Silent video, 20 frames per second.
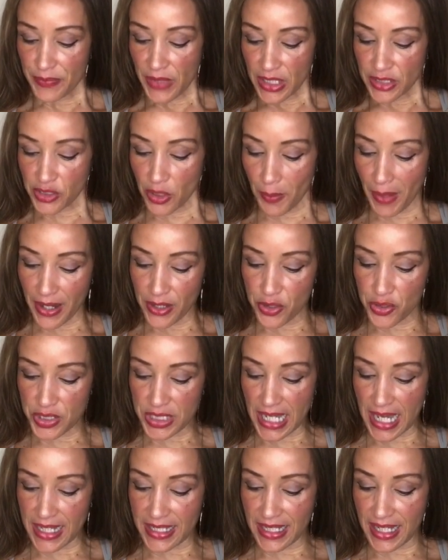So my
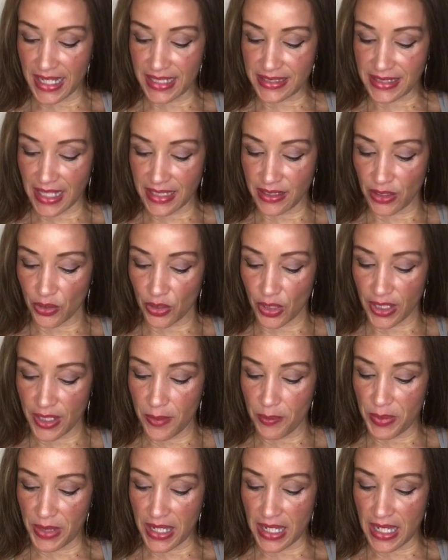understanding is that there are going to
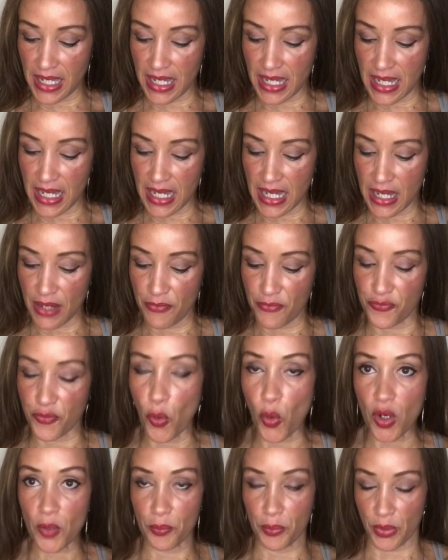be
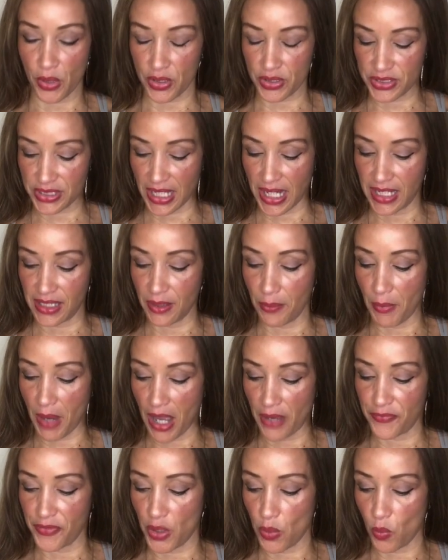four books in the
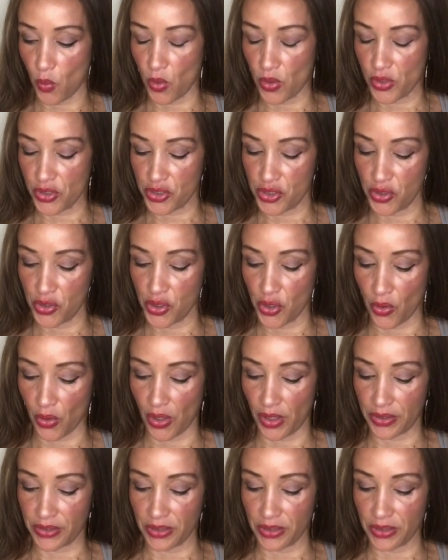Mafia Wars in New York.